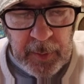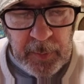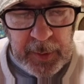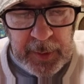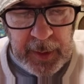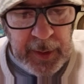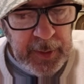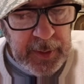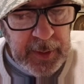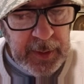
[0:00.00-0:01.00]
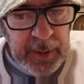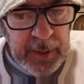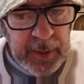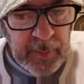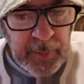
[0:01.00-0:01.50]
When they had seen
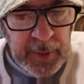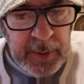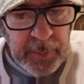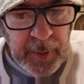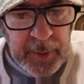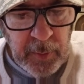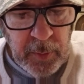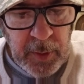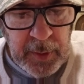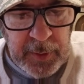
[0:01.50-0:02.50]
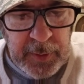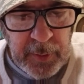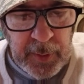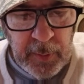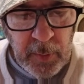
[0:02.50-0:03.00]
him, they spread the word
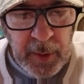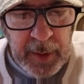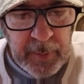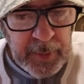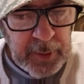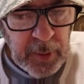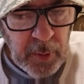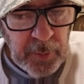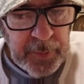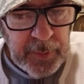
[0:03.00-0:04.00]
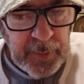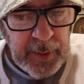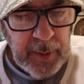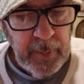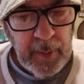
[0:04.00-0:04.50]
concerning what had been told
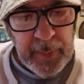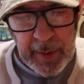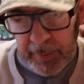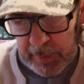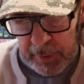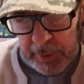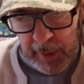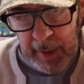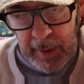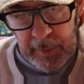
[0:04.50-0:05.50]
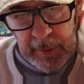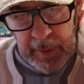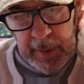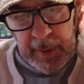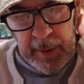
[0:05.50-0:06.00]
them about this child.
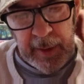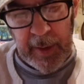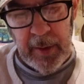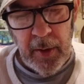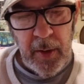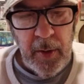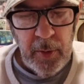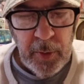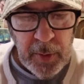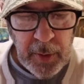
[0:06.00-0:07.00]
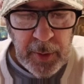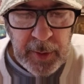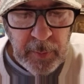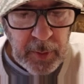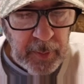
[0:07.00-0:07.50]
And all who heard
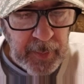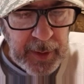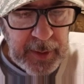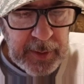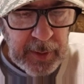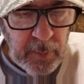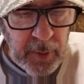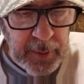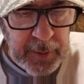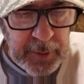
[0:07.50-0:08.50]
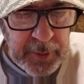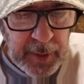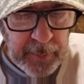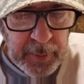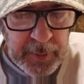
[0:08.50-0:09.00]
it were amazed at what the
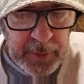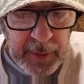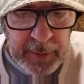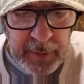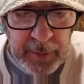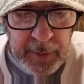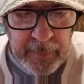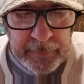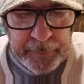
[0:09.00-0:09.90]
shepherds said to them.